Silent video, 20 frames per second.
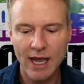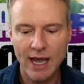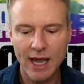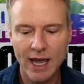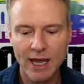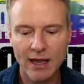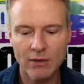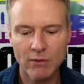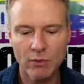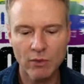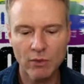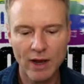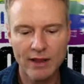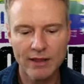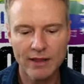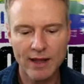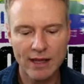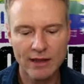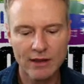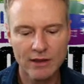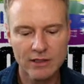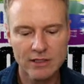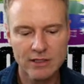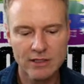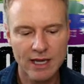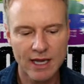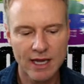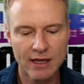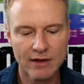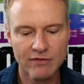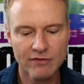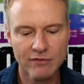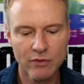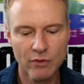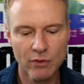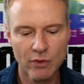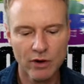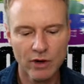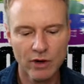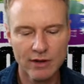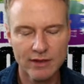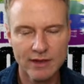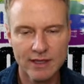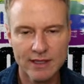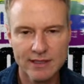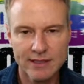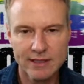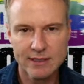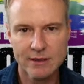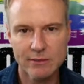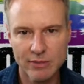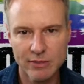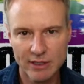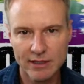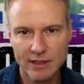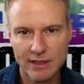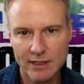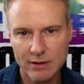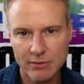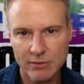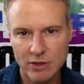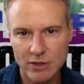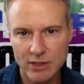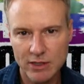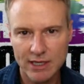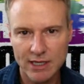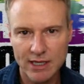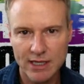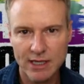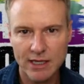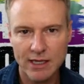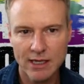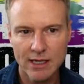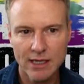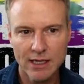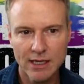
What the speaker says: and what that looks like for the disability community,